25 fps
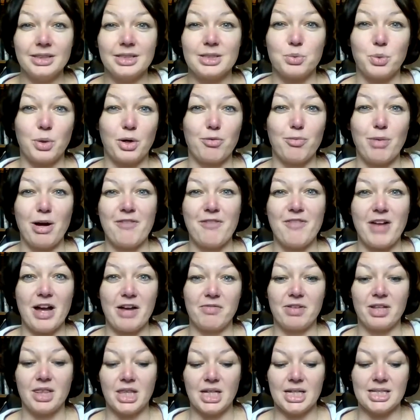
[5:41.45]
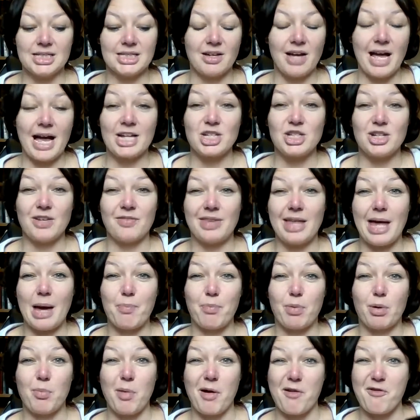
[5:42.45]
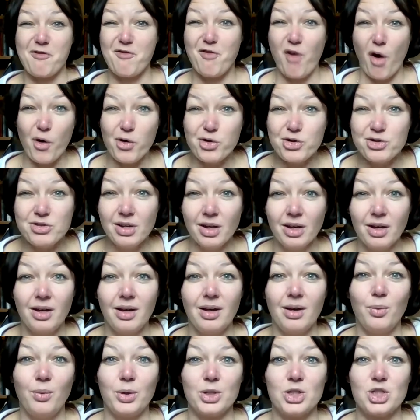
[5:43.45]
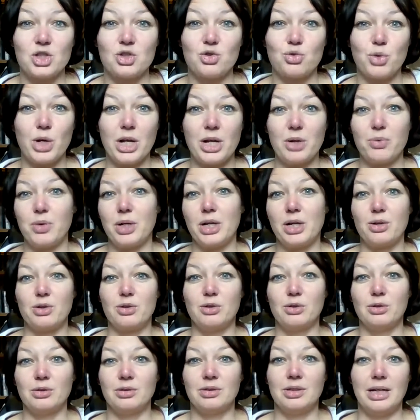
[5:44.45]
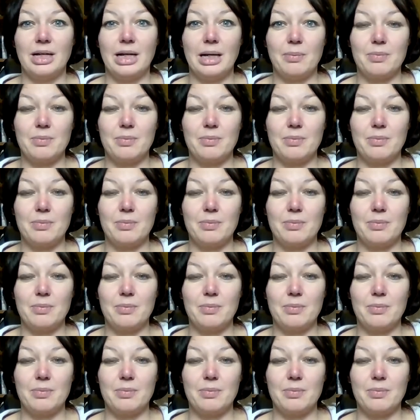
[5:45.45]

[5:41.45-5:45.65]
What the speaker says: It's one of my favorite things. I actually have the app on my phone, which is really, really cool.